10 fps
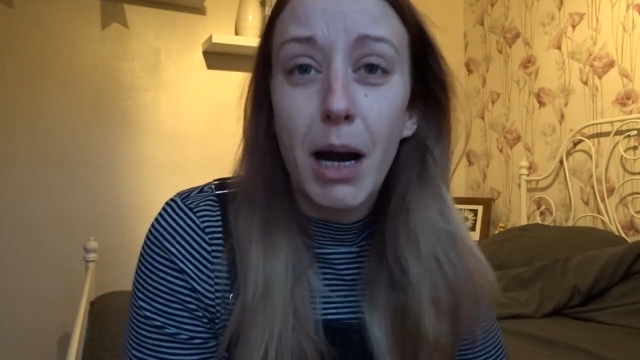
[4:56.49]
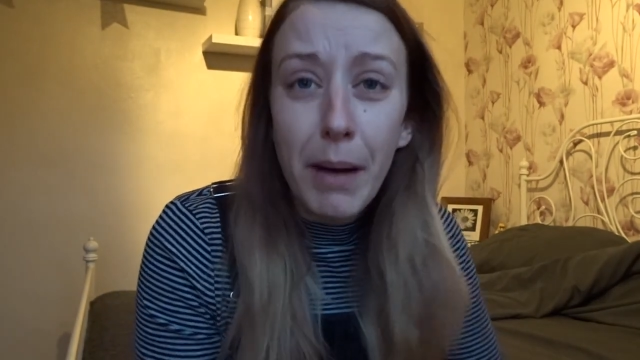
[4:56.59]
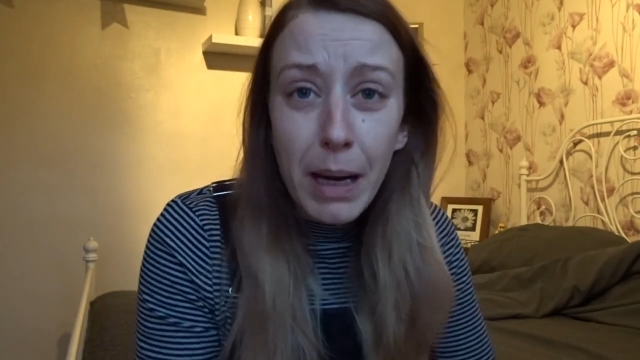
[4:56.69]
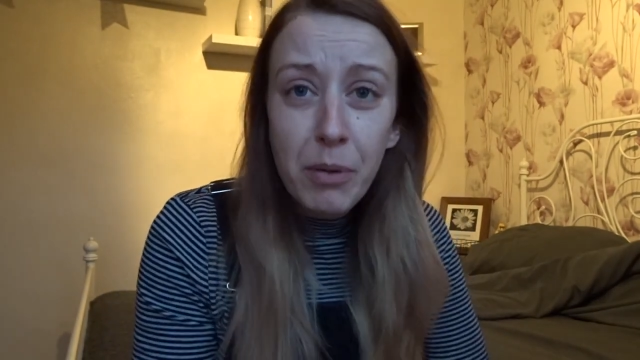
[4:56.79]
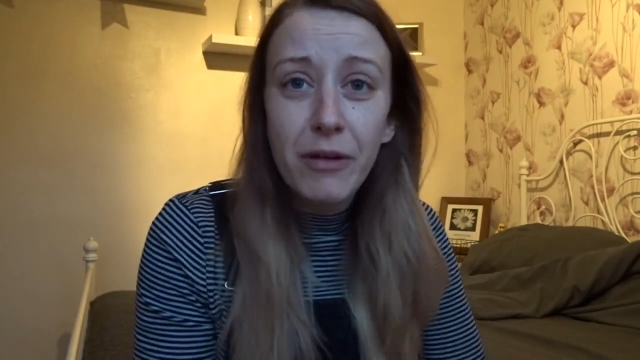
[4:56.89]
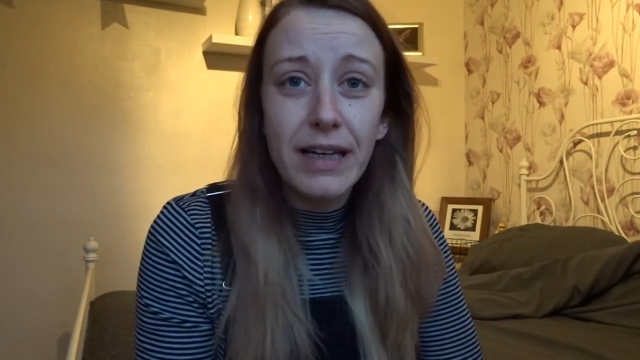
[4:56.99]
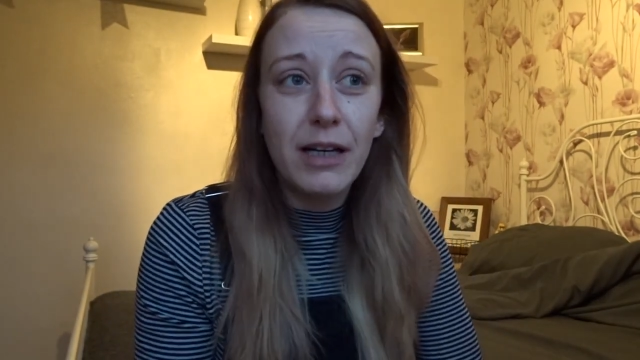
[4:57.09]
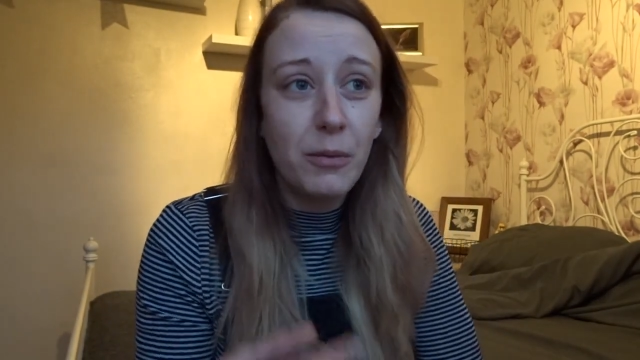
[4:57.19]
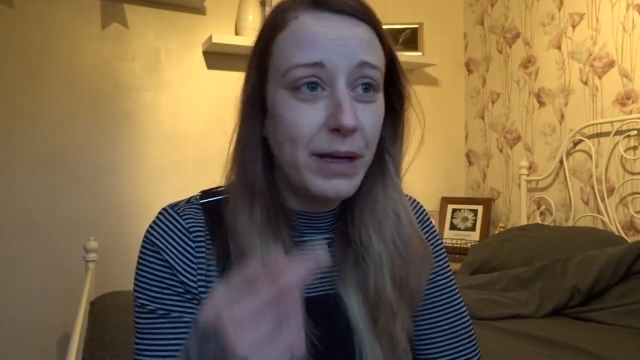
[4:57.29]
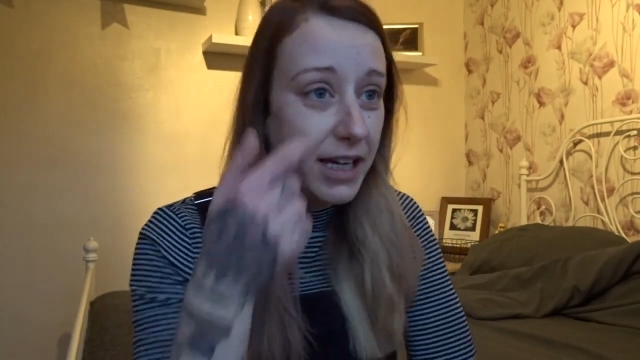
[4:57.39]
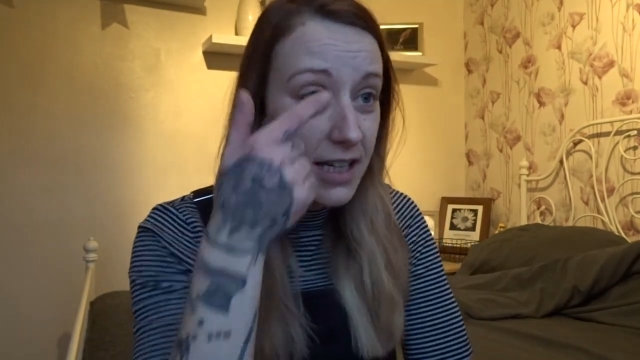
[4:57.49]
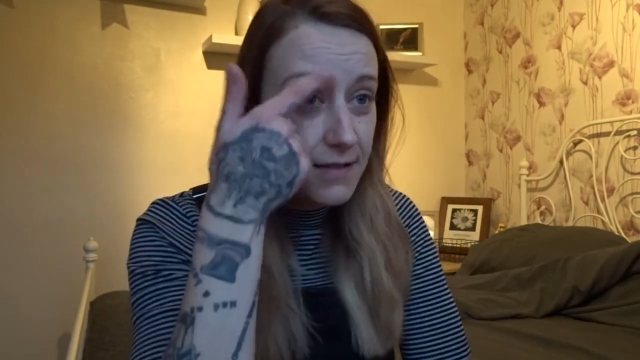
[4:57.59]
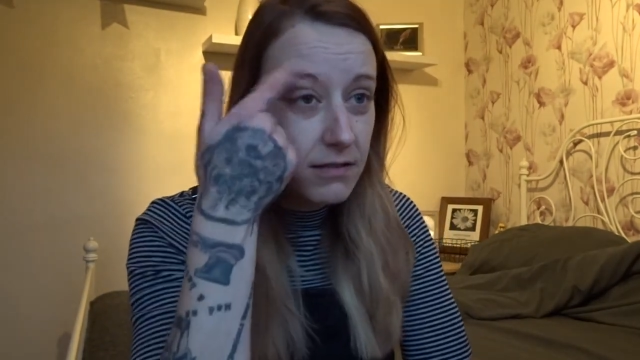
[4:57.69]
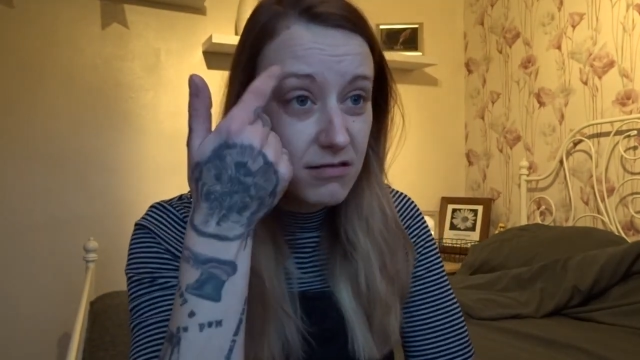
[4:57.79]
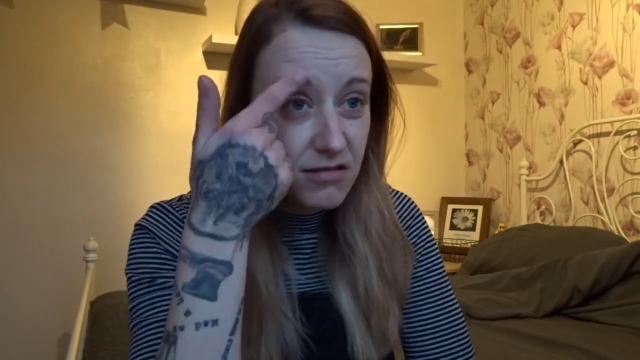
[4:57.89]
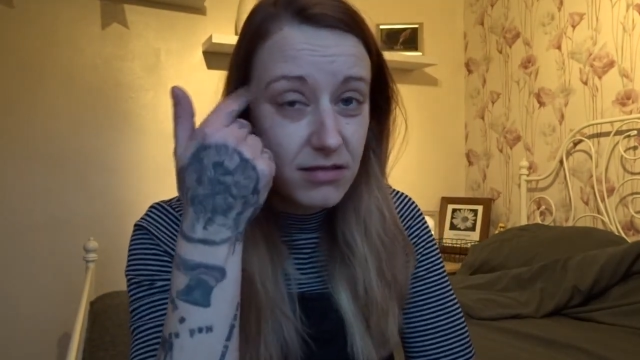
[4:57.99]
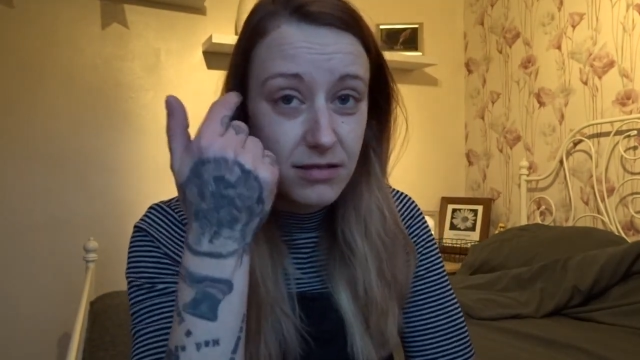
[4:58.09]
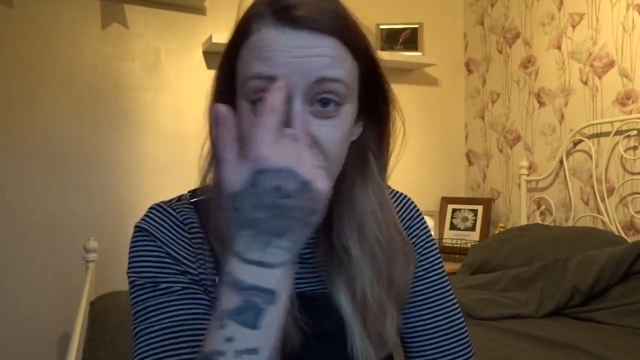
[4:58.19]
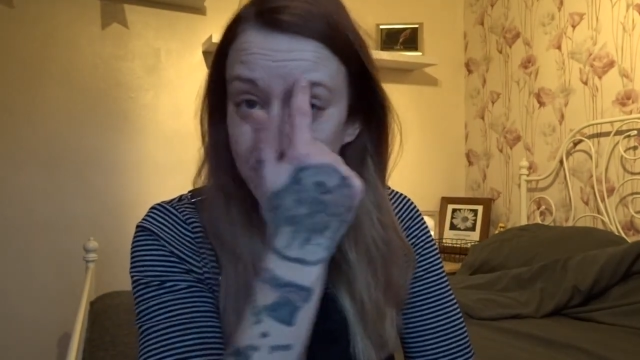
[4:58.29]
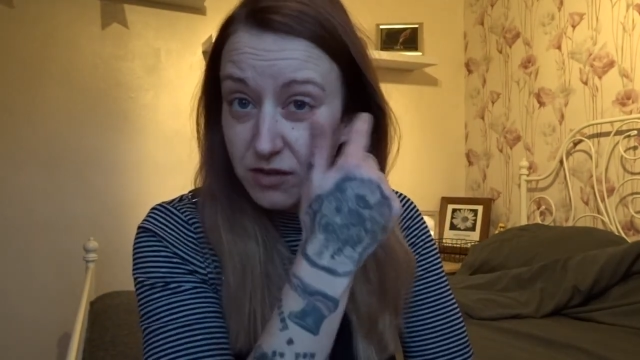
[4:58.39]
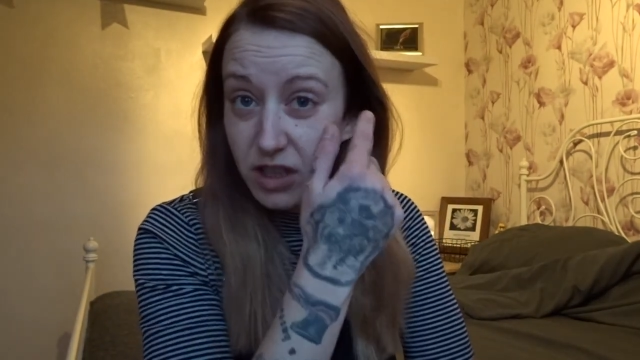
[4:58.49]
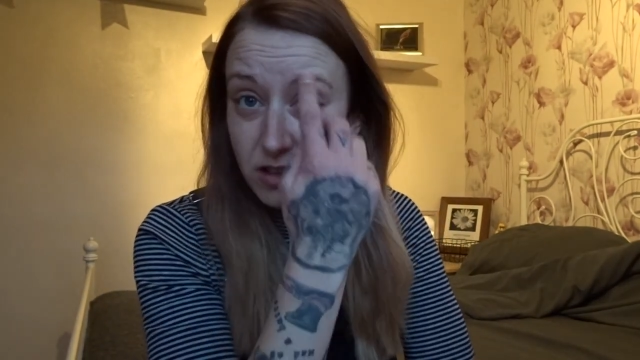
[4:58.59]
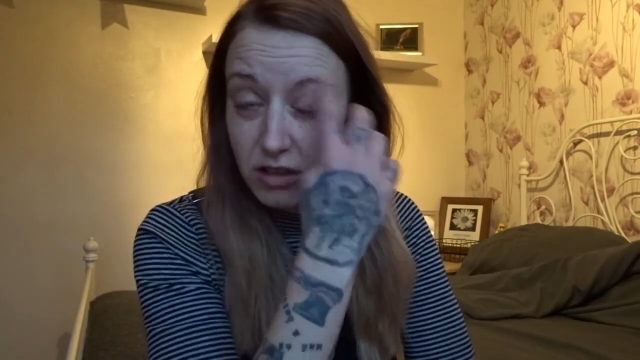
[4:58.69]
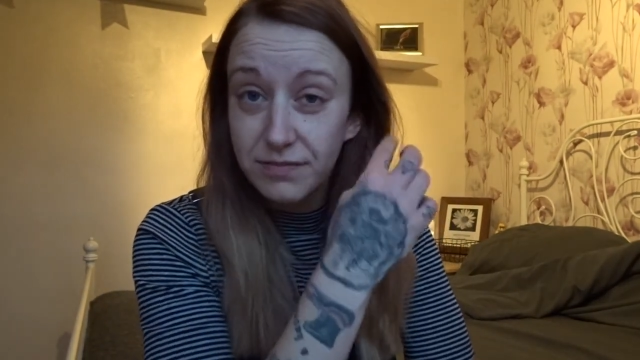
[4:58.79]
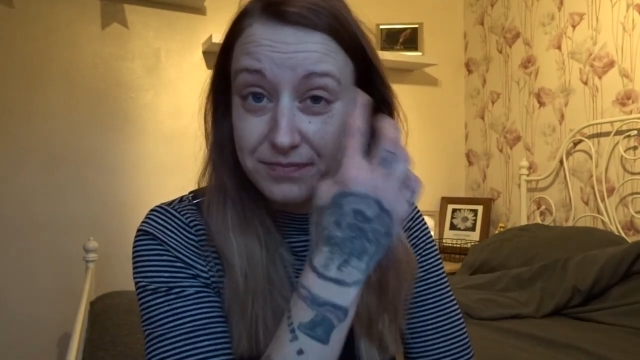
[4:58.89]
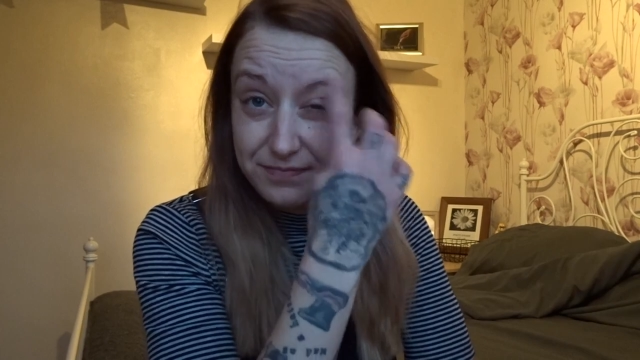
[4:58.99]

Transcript: might put a little bit of, what's it fucking called?